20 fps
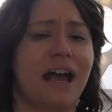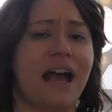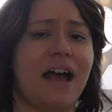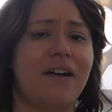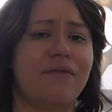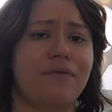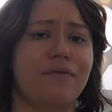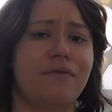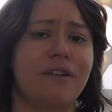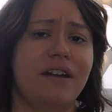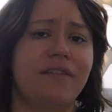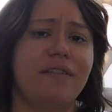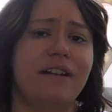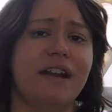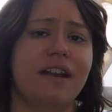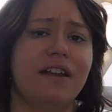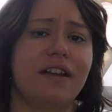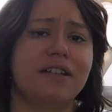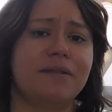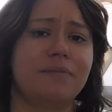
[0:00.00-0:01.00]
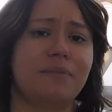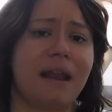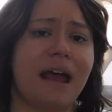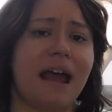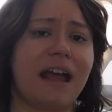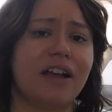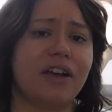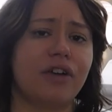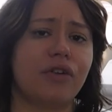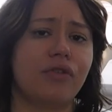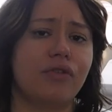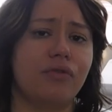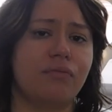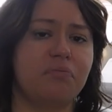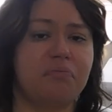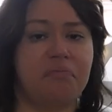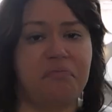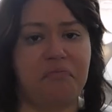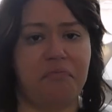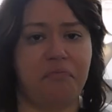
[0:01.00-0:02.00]
I have a really, really nice black
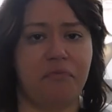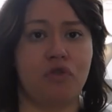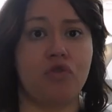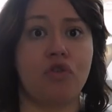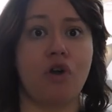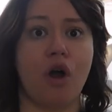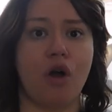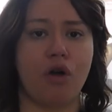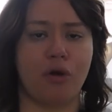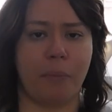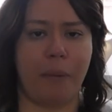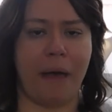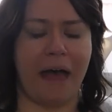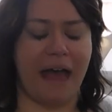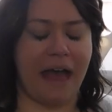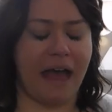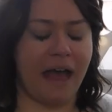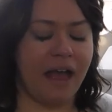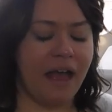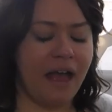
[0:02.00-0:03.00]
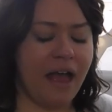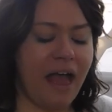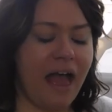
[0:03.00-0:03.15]
croc pair